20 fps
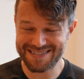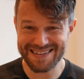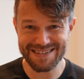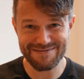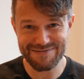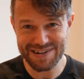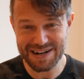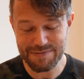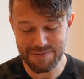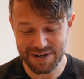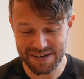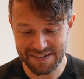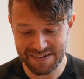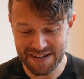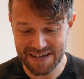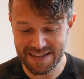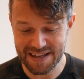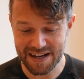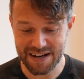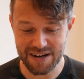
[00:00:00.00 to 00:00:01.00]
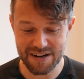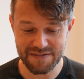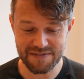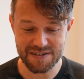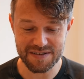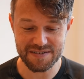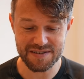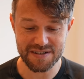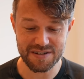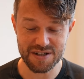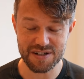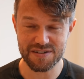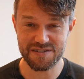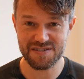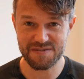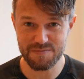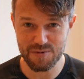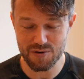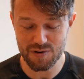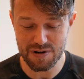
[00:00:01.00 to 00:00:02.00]
didn't really want to see that after such a
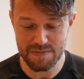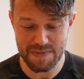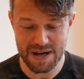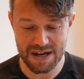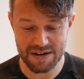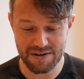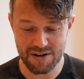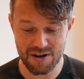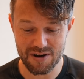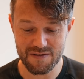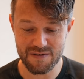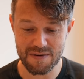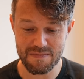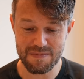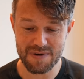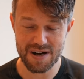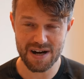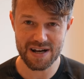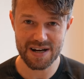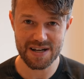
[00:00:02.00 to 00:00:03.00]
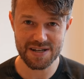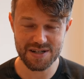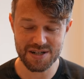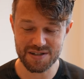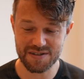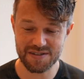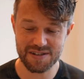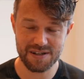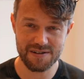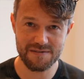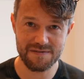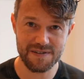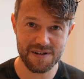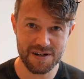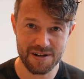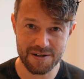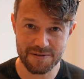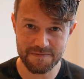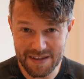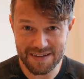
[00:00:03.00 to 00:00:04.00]
small amount of mileage so
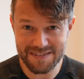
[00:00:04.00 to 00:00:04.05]
far.